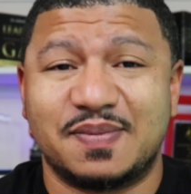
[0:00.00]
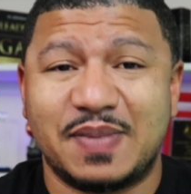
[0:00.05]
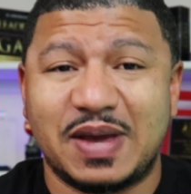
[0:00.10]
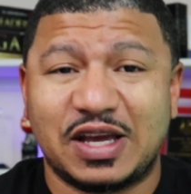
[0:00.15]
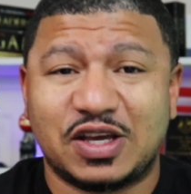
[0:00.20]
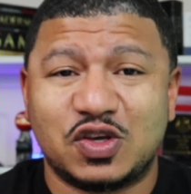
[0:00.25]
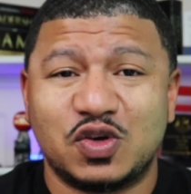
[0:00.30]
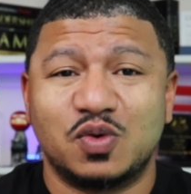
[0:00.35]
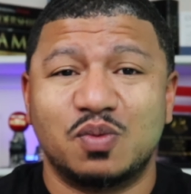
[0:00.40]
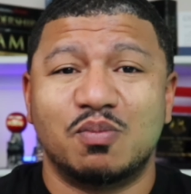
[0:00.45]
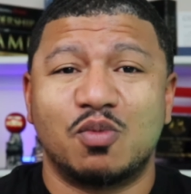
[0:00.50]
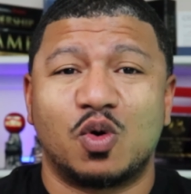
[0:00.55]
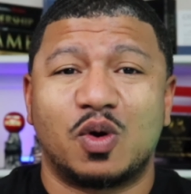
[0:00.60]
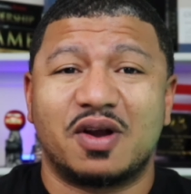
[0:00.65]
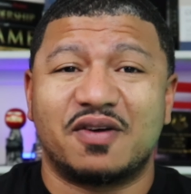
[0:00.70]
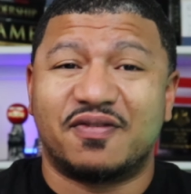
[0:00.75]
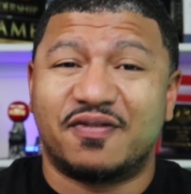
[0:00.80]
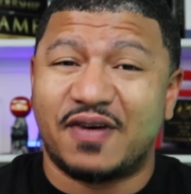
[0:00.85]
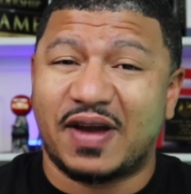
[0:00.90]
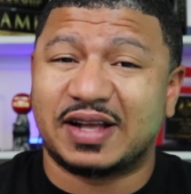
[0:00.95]
make you more
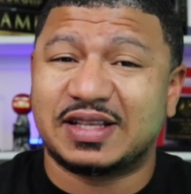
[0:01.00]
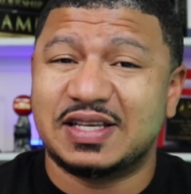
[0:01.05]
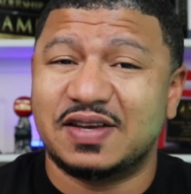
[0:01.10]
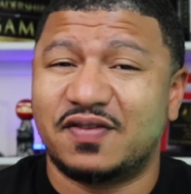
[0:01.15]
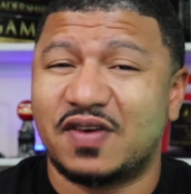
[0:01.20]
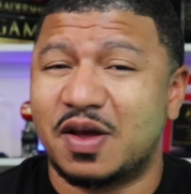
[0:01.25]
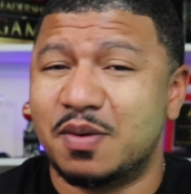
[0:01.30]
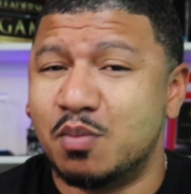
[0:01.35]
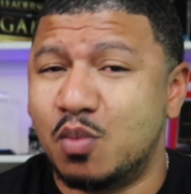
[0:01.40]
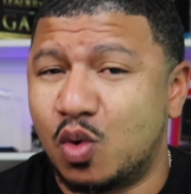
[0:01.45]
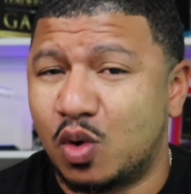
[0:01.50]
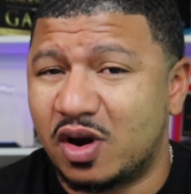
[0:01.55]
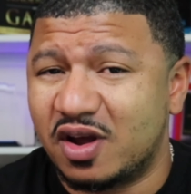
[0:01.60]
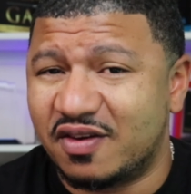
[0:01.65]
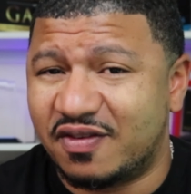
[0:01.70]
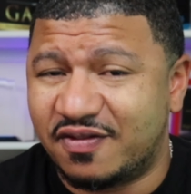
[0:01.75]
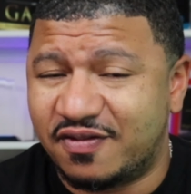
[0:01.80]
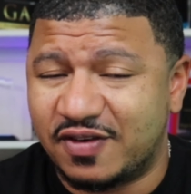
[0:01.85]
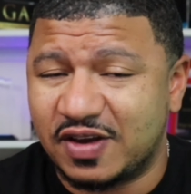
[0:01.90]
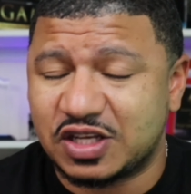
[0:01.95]
effective and more
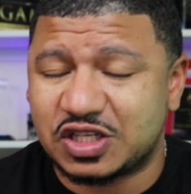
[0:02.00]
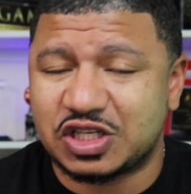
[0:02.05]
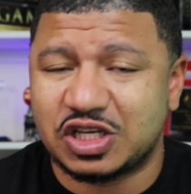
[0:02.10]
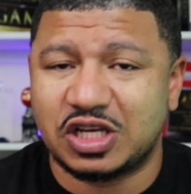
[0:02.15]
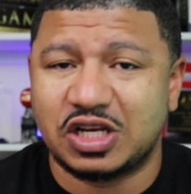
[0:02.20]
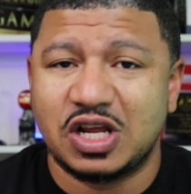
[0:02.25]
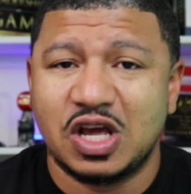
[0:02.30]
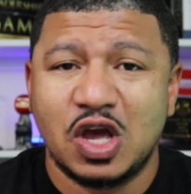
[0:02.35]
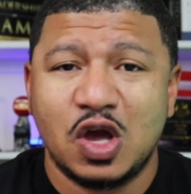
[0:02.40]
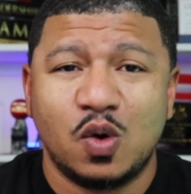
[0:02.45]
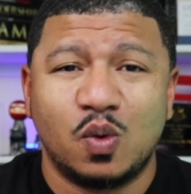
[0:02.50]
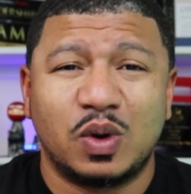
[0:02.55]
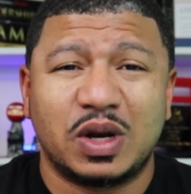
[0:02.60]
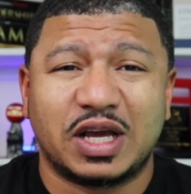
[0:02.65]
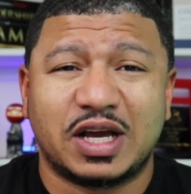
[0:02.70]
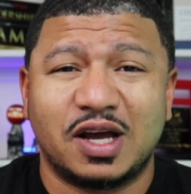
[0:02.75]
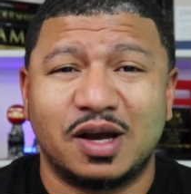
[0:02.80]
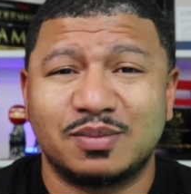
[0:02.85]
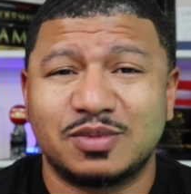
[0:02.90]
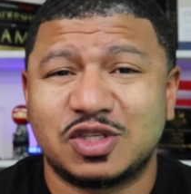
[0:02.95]
efficient when
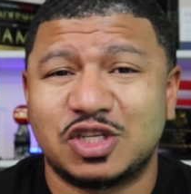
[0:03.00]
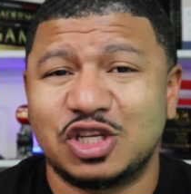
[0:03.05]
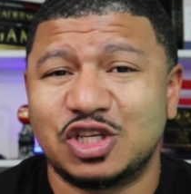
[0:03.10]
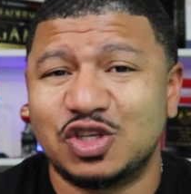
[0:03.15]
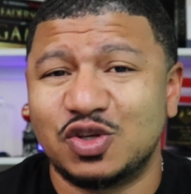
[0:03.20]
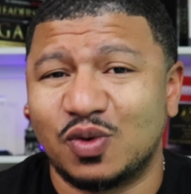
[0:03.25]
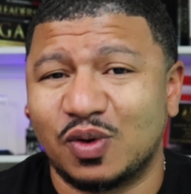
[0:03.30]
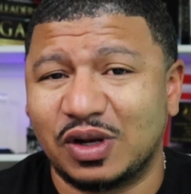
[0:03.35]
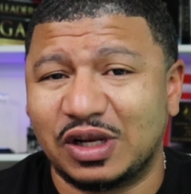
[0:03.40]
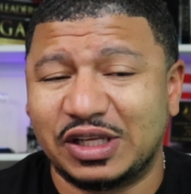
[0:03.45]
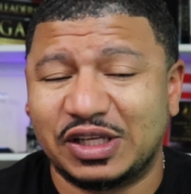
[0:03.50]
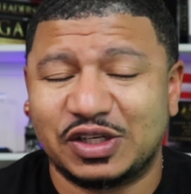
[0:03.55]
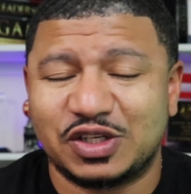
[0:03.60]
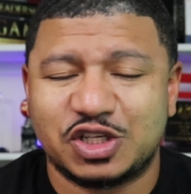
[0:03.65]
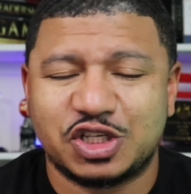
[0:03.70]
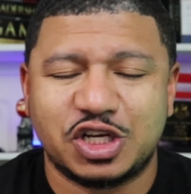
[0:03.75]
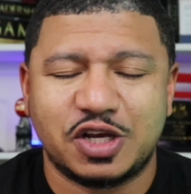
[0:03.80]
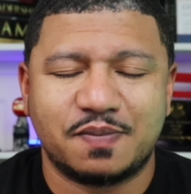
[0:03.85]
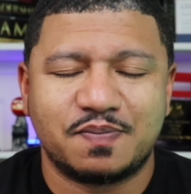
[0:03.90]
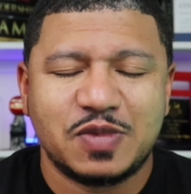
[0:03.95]
it comes to your
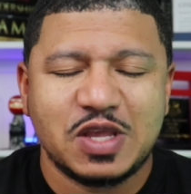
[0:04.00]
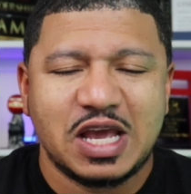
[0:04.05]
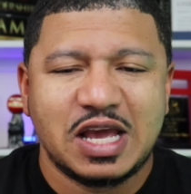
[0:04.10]
leadership.